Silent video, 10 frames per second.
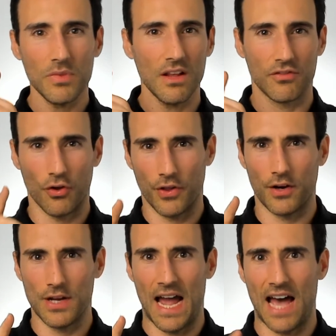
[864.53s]
So there
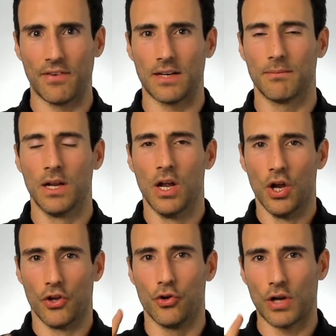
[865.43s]
you have it.
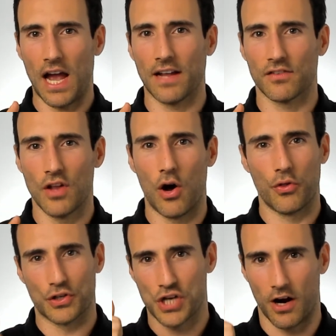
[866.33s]
You guys know
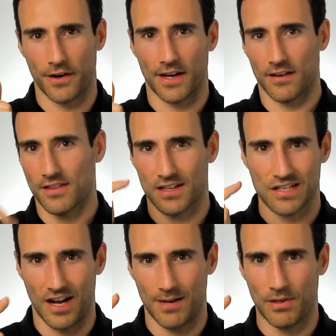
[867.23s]
the target, the
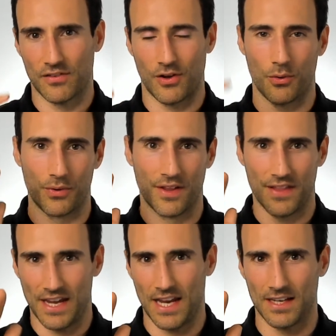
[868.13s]
time and zone, the
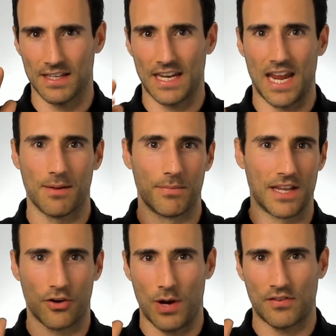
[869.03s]
hidden game, the
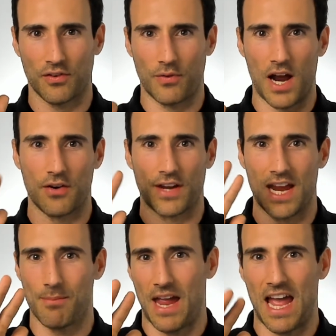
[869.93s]
aggressive rider
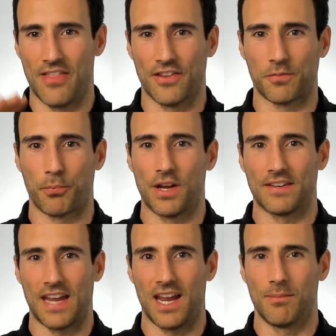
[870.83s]
game, and the sprint
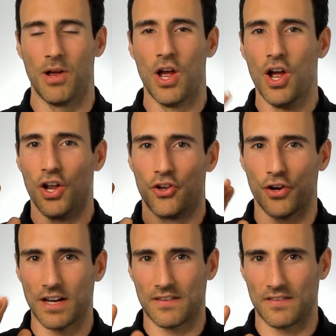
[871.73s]
game. You're
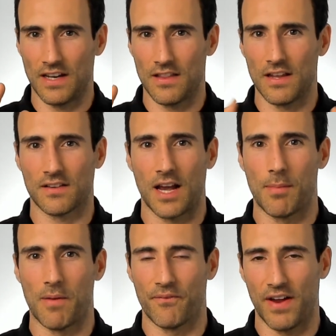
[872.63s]
going to see these come
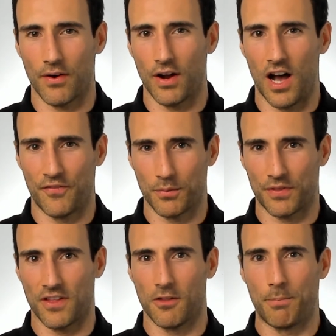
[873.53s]
up very often
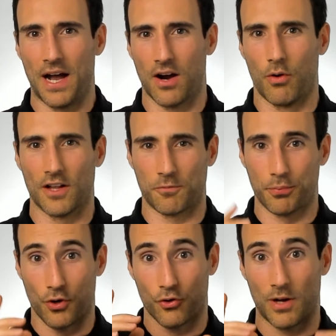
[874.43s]
within the PowerWatts
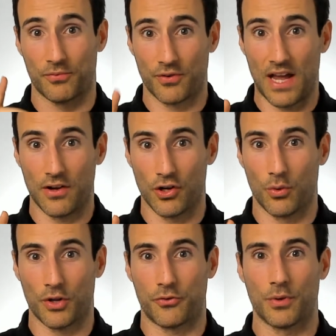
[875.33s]
program, so now you know
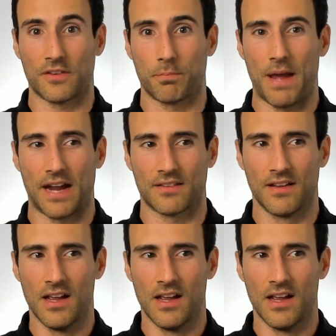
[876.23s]
what to expect.